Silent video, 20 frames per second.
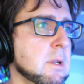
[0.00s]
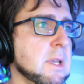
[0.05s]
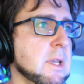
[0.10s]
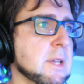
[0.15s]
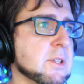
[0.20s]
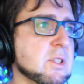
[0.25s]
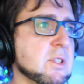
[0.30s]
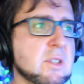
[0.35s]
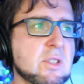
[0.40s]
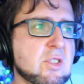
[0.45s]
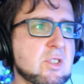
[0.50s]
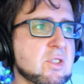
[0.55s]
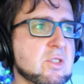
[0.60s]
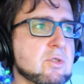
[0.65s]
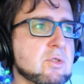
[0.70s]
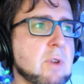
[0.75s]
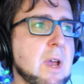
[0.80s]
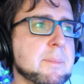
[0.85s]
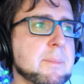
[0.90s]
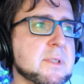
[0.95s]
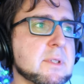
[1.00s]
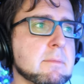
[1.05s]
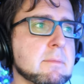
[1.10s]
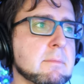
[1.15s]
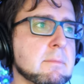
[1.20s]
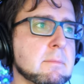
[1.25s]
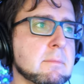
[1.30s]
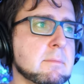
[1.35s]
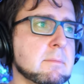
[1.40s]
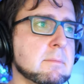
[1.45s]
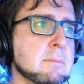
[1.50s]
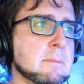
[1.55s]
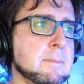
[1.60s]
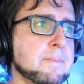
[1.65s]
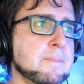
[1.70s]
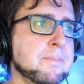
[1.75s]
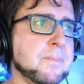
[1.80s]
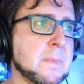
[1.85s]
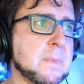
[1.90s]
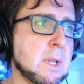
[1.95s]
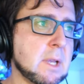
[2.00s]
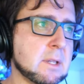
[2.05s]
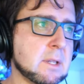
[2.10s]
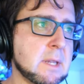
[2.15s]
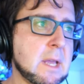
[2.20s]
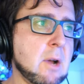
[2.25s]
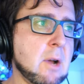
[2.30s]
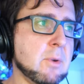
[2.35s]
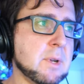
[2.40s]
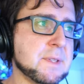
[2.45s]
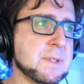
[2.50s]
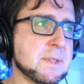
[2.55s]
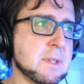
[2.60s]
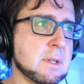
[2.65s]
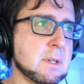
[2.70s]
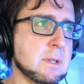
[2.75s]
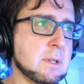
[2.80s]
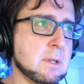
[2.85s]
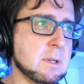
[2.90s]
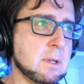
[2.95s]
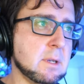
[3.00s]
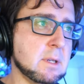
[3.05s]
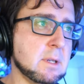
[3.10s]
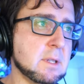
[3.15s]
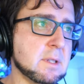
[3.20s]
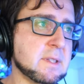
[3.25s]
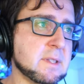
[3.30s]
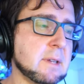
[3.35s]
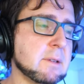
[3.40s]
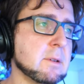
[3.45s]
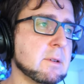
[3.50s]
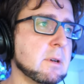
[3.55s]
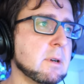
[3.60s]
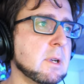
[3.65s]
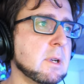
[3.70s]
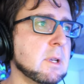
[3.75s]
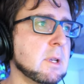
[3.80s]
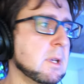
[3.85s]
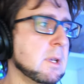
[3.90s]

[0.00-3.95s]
Yeah, it's just stripes. Like now it's in the center.